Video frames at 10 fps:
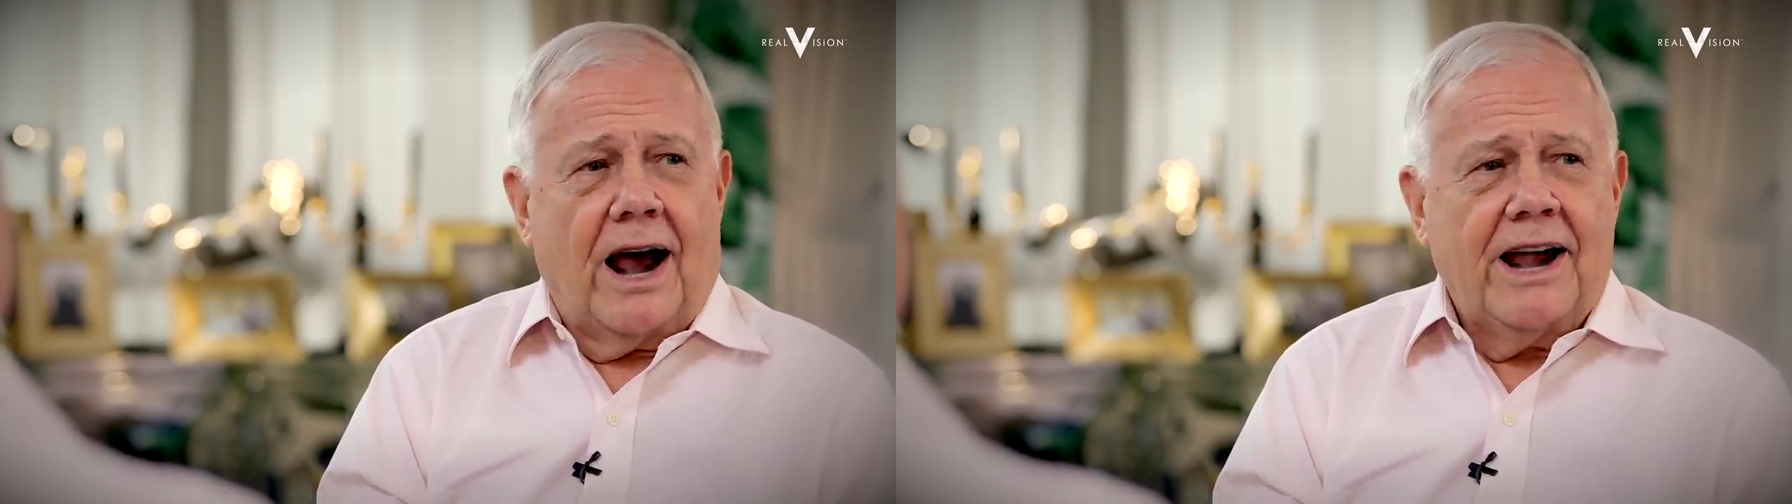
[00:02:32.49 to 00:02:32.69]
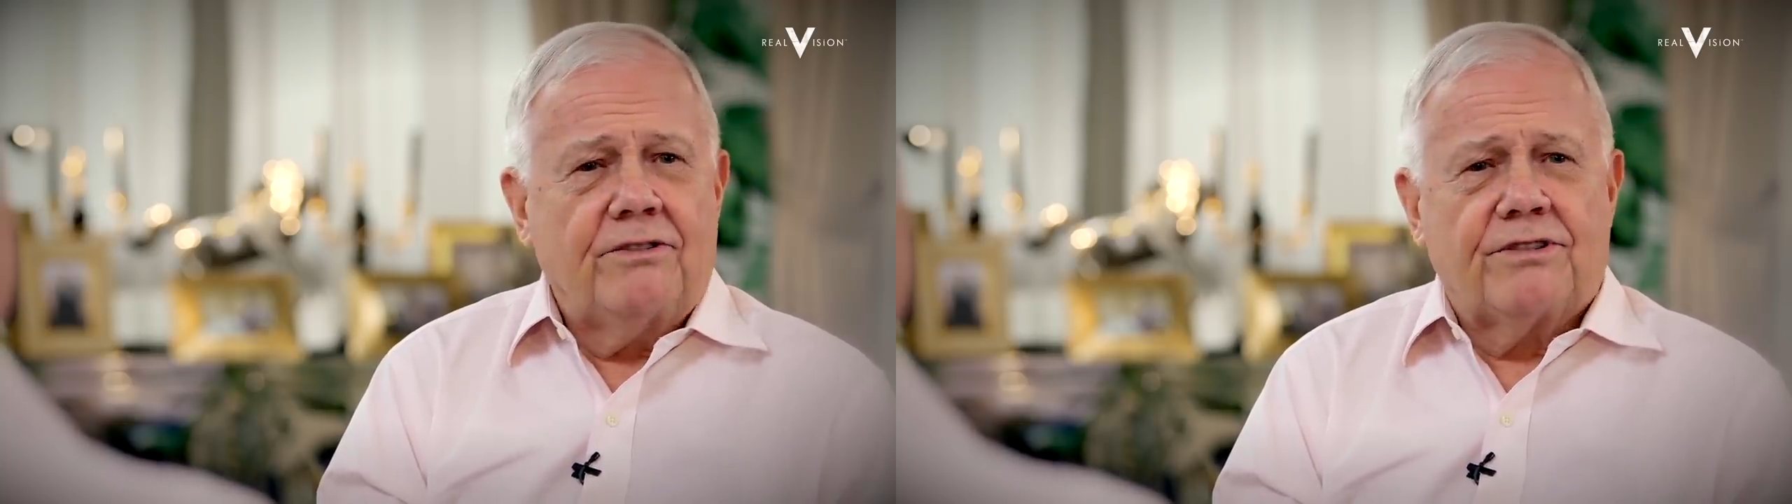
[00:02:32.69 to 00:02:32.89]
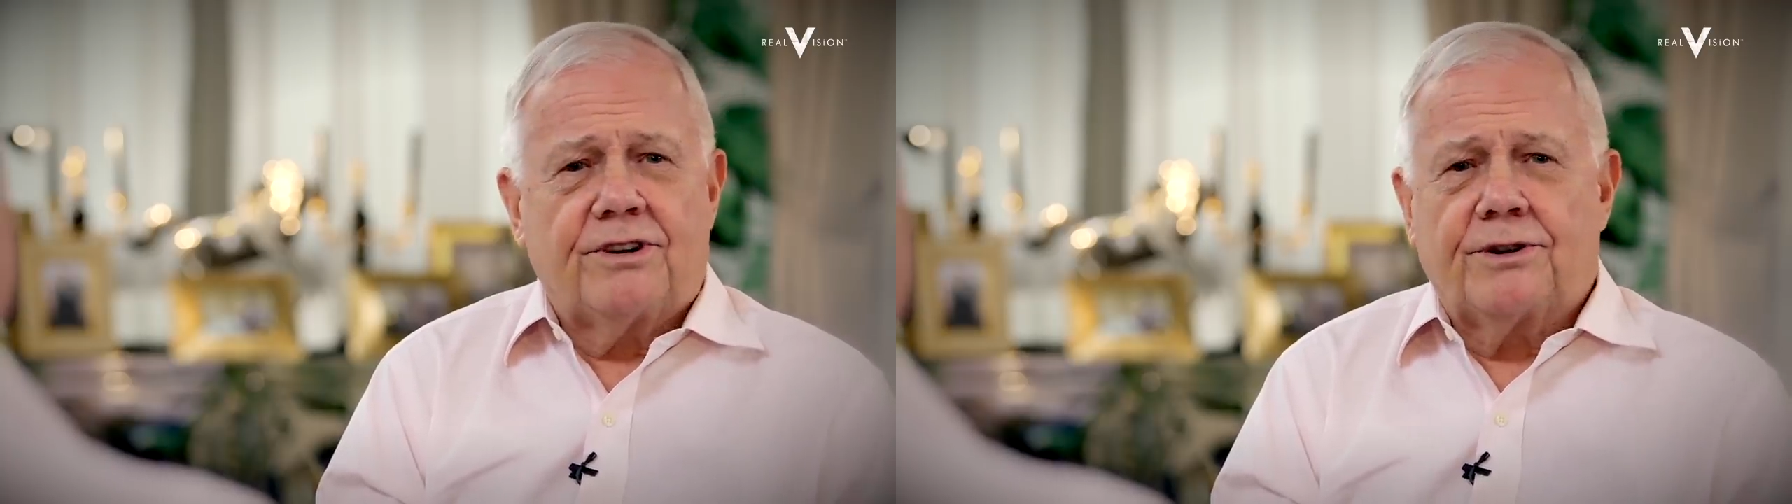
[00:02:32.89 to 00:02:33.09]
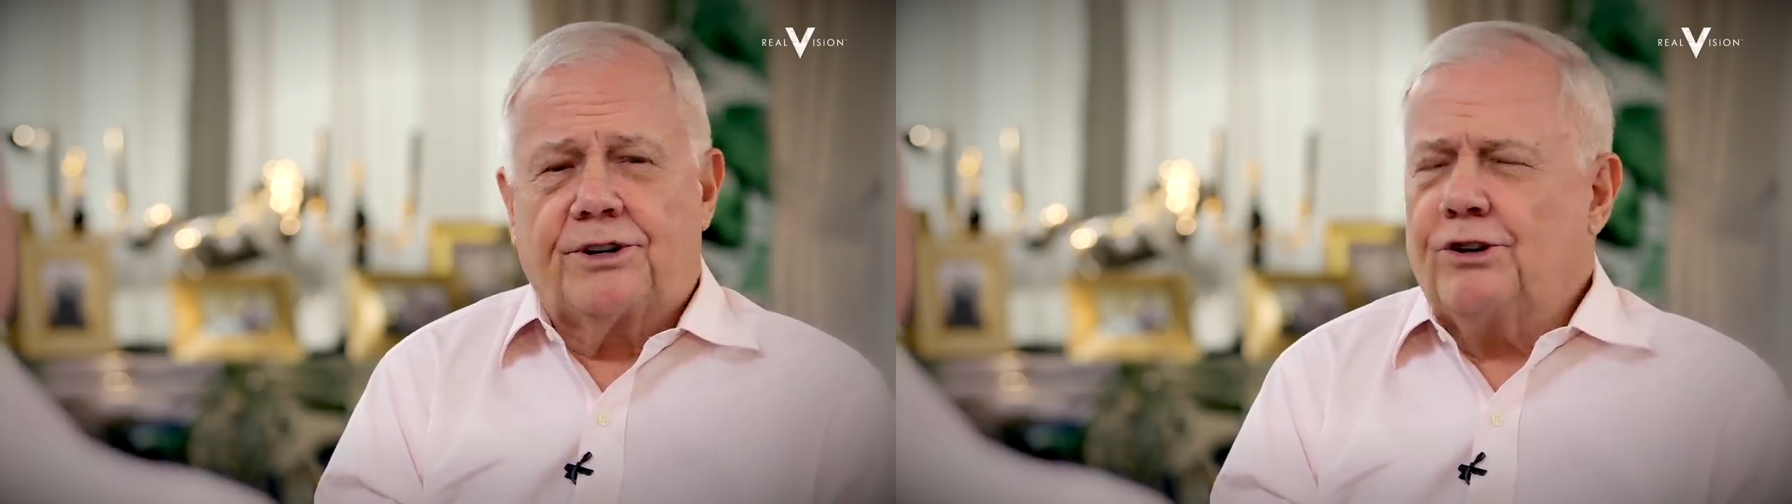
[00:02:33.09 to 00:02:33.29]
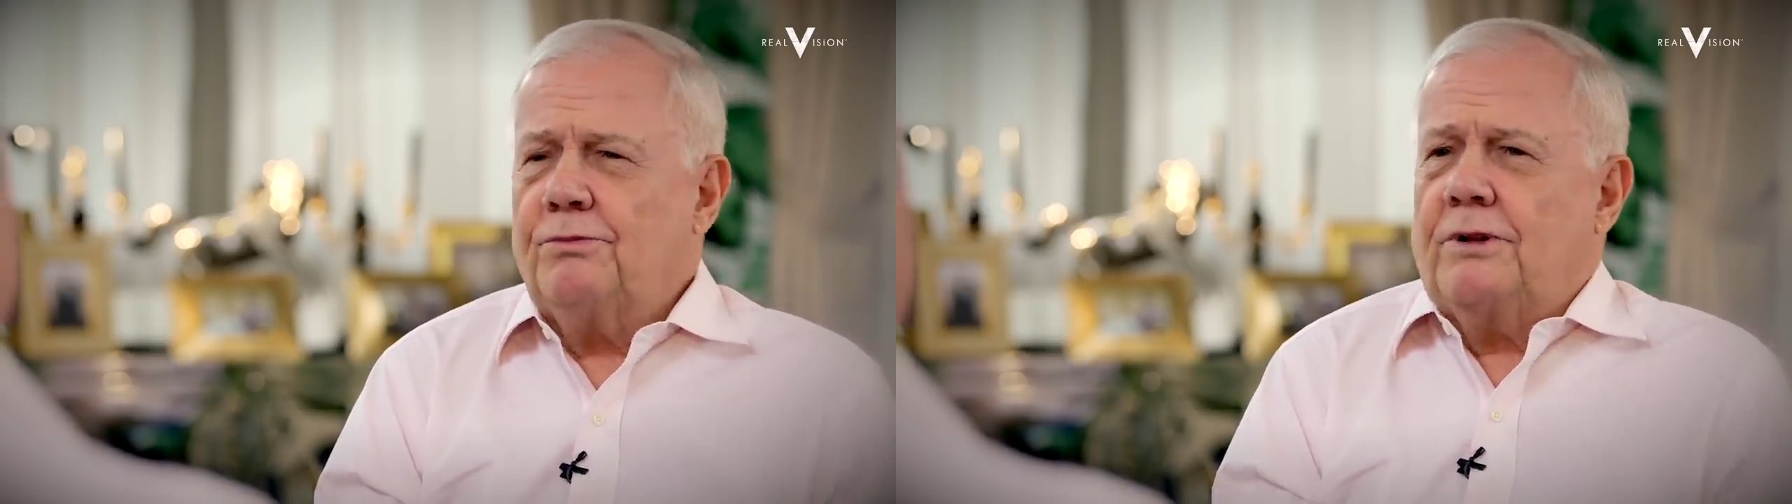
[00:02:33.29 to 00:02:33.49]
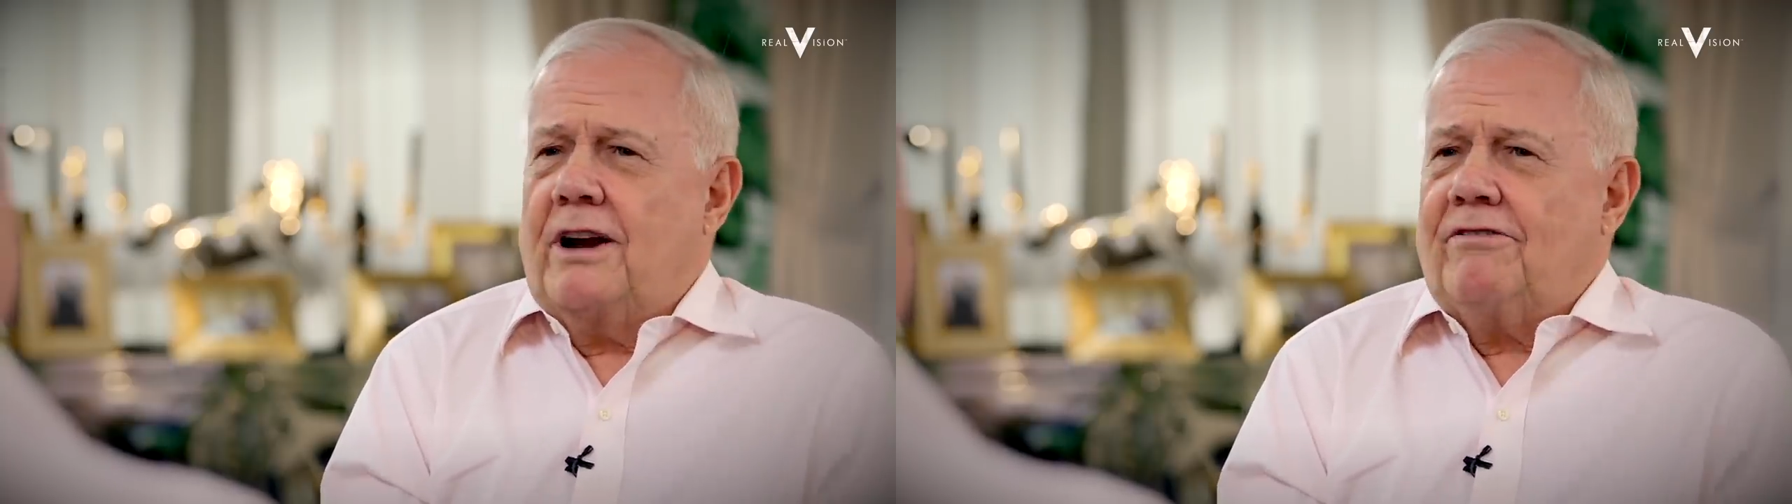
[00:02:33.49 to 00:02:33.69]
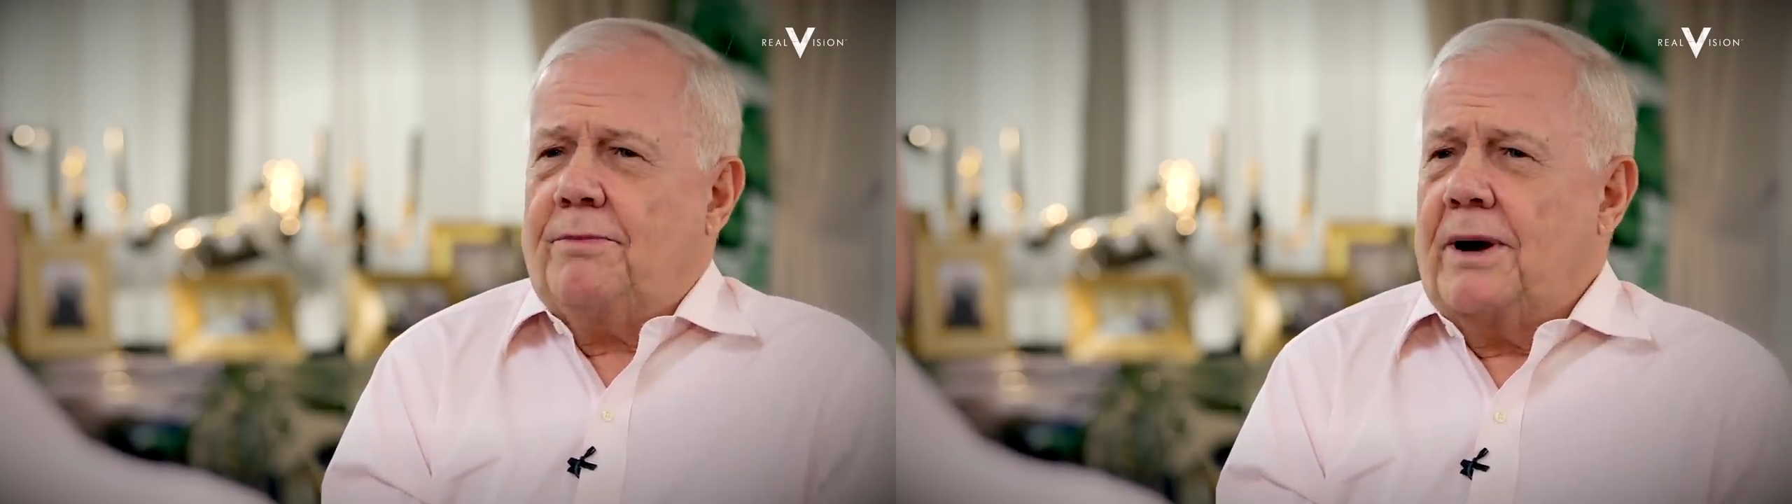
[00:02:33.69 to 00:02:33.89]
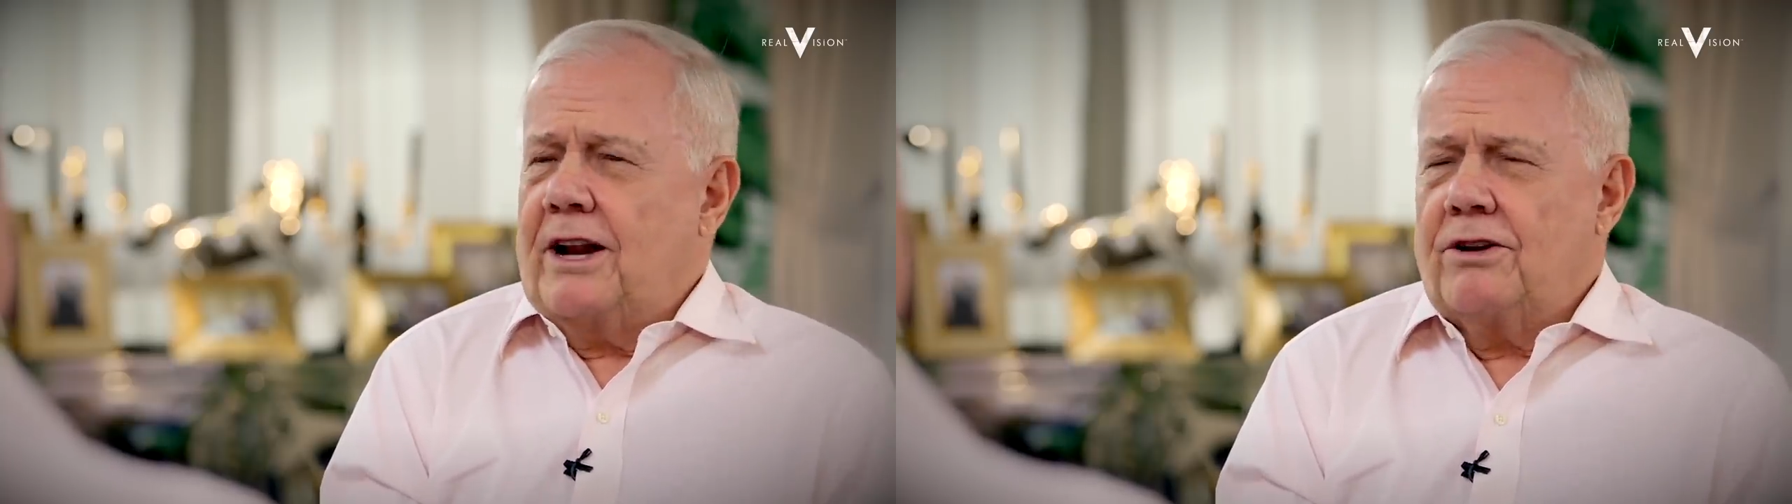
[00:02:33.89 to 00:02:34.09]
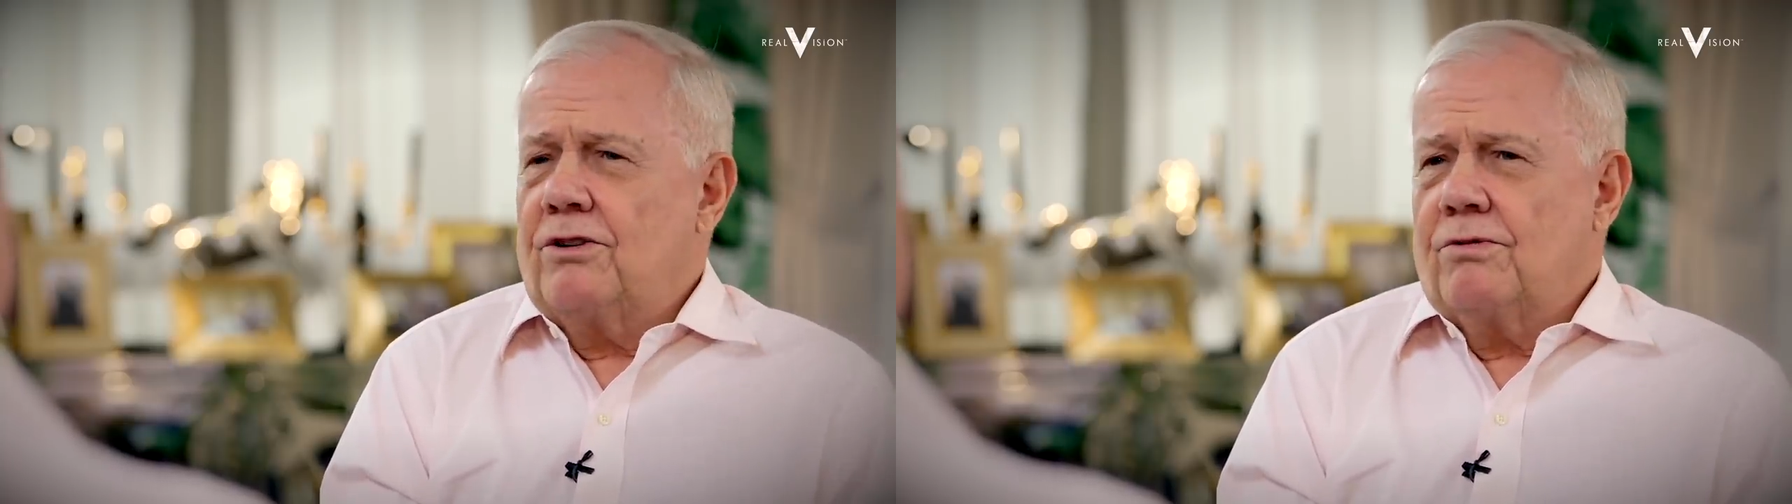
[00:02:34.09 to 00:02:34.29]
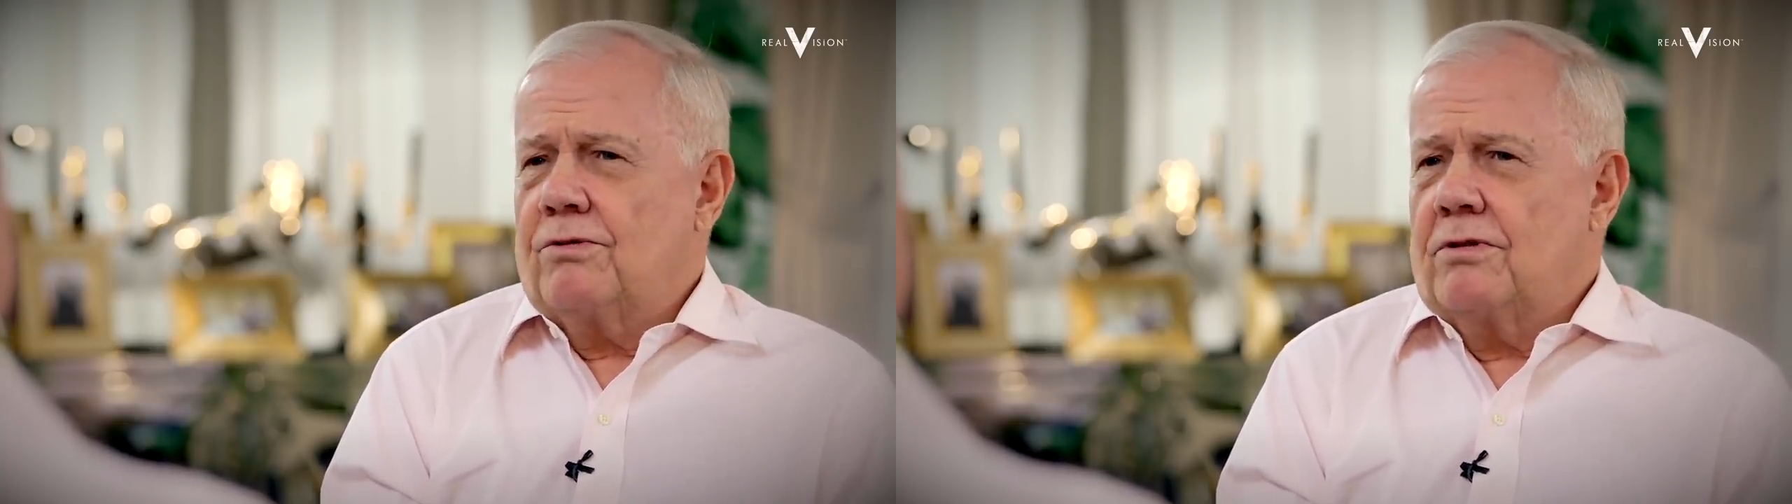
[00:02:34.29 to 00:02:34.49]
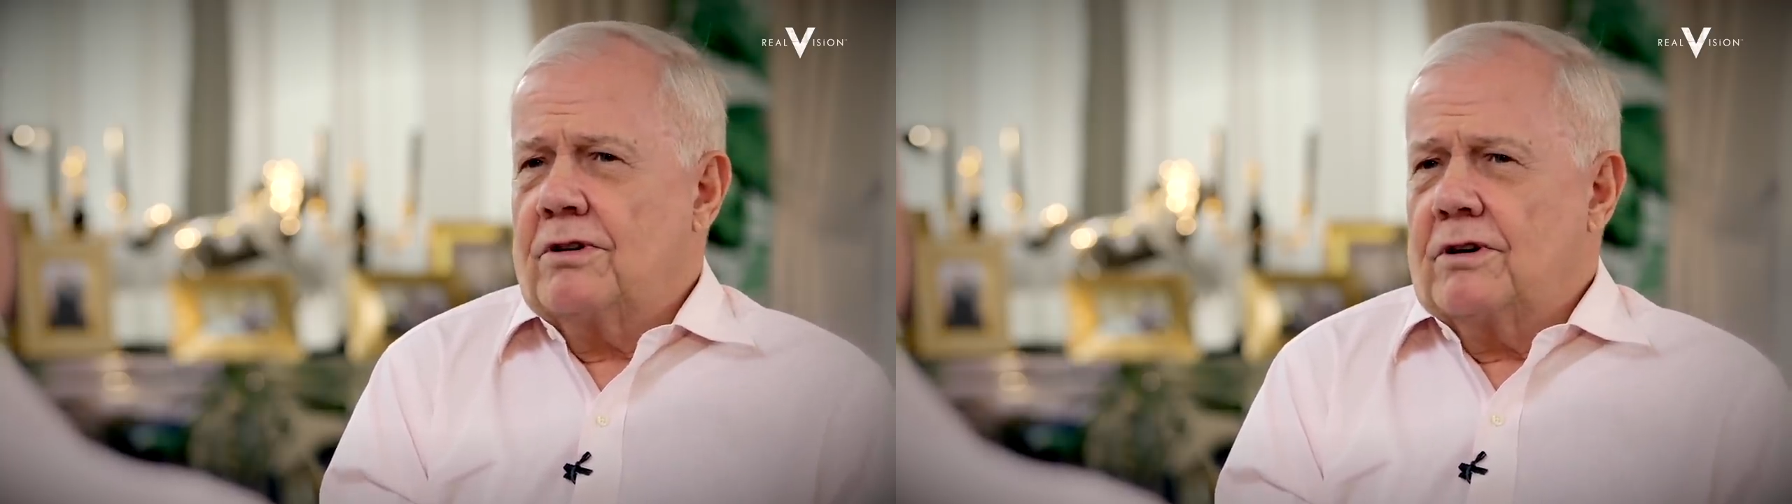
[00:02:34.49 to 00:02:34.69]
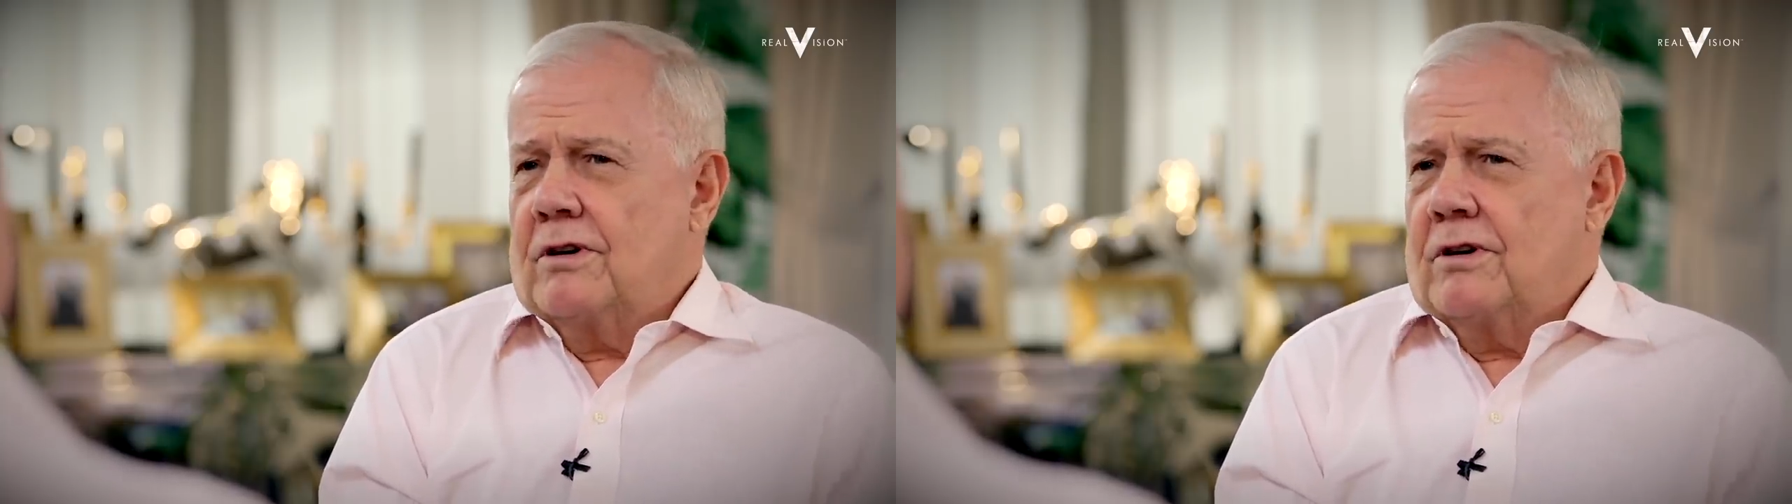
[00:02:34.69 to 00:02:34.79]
I used to assume that everybody knew